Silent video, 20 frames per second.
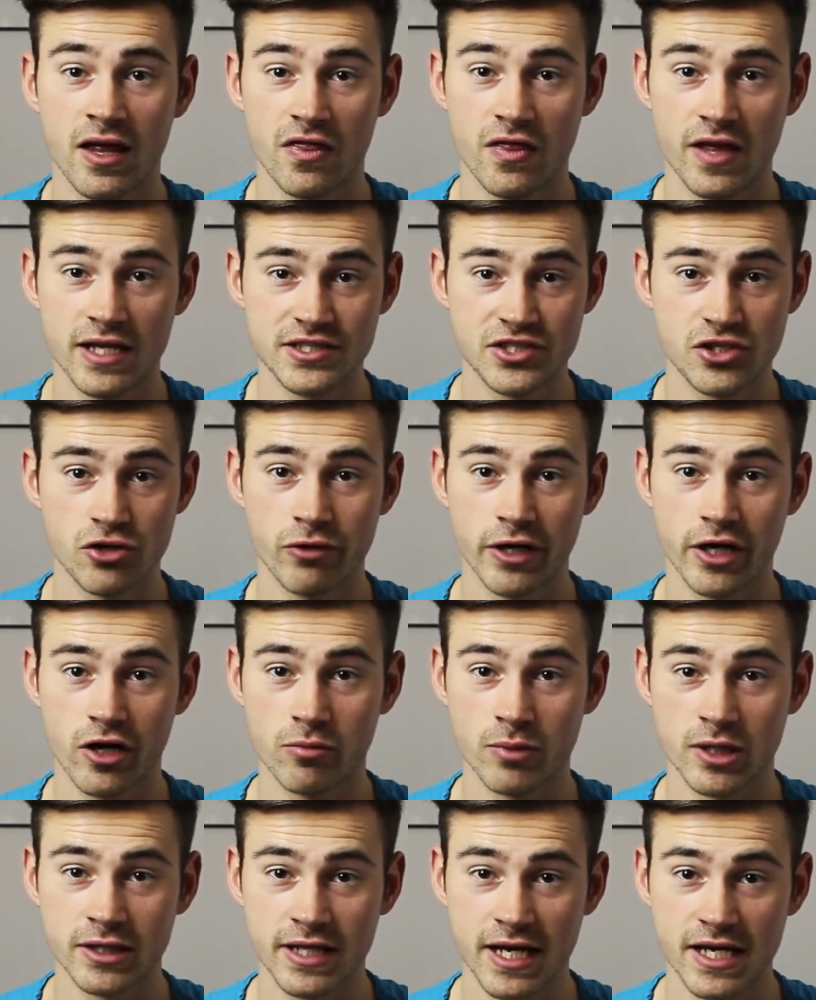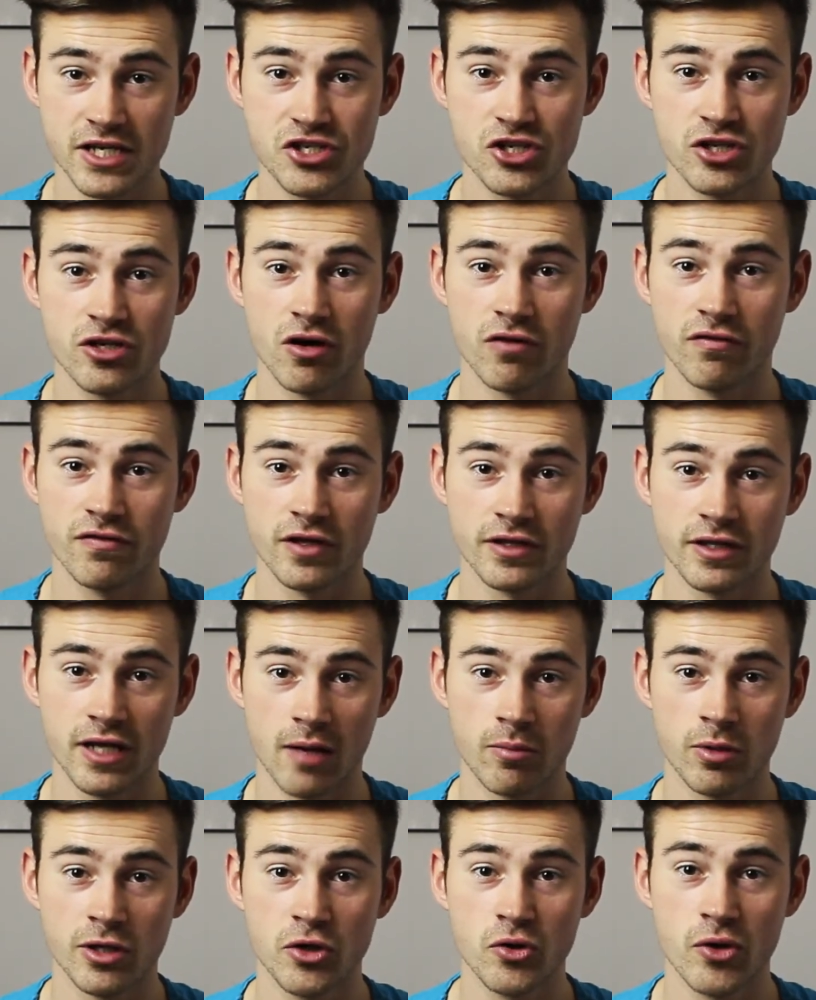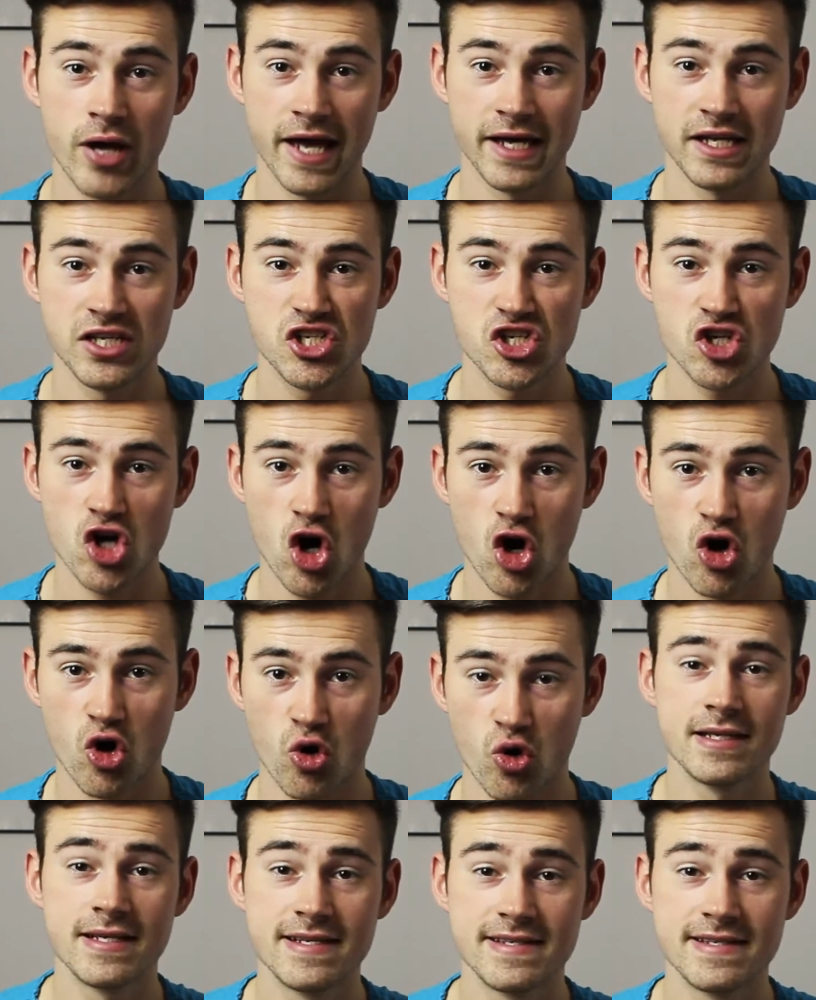That's a recommendation of the WHO.